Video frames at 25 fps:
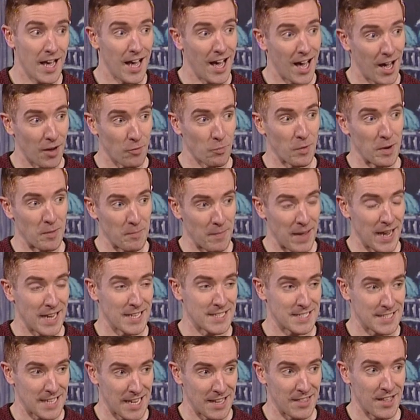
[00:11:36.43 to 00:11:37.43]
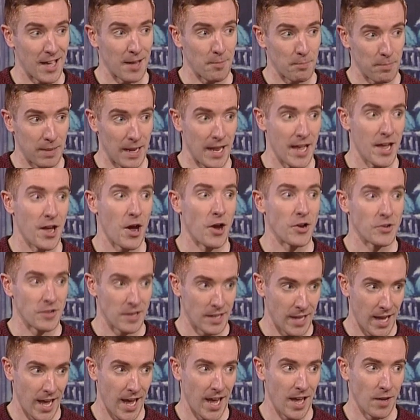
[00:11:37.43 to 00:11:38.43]
And we may see that play out
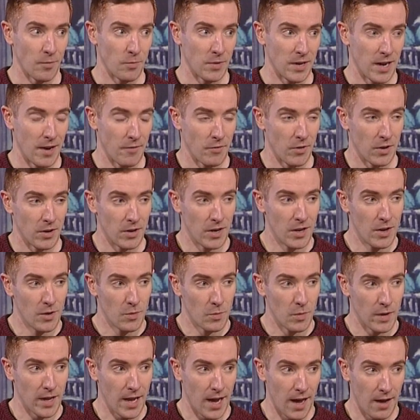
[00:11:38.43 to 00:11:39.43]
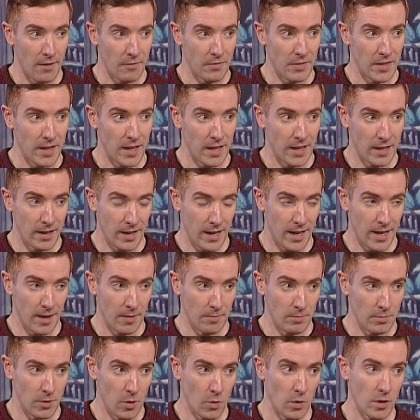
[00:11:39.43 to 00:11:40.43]
again whenever we have the
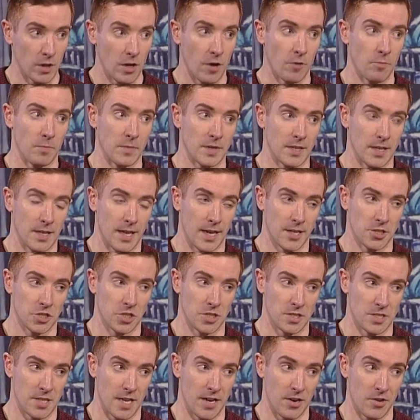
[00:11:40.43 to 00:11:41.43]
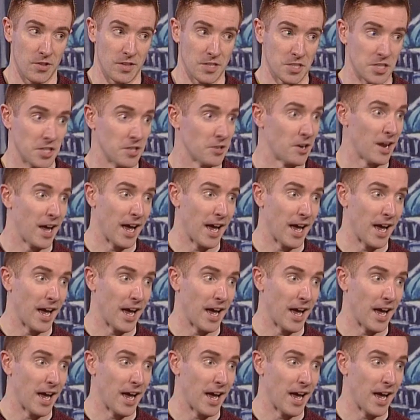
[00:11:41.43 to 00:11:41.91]
local government elections later this year,